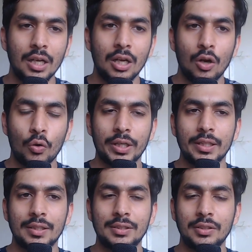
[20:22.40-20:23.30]
okay,
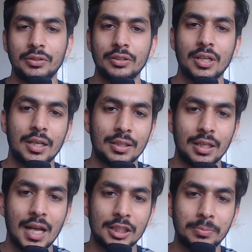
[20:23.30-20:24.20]
this research
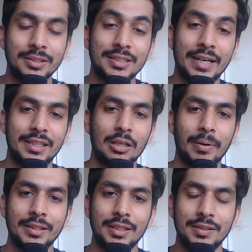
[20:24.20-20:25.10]
article has been cited
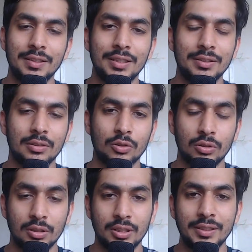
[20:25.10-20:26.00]
by these and
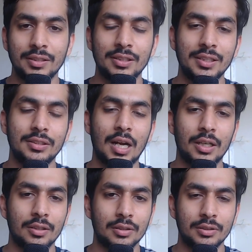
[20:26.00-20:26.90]
these
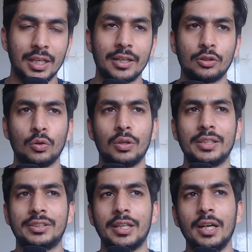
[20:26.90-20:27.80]
articles. Like, so
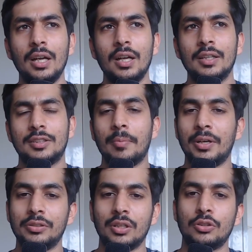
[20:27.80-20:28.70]
let's say some
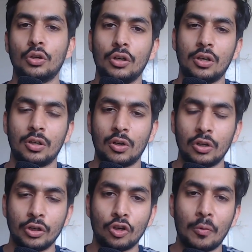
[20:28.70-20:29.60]
research
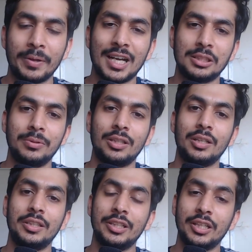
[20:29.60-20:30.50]
on your topic has been
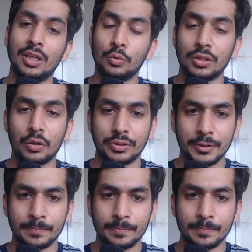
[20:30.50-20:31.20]
done in the year 2000.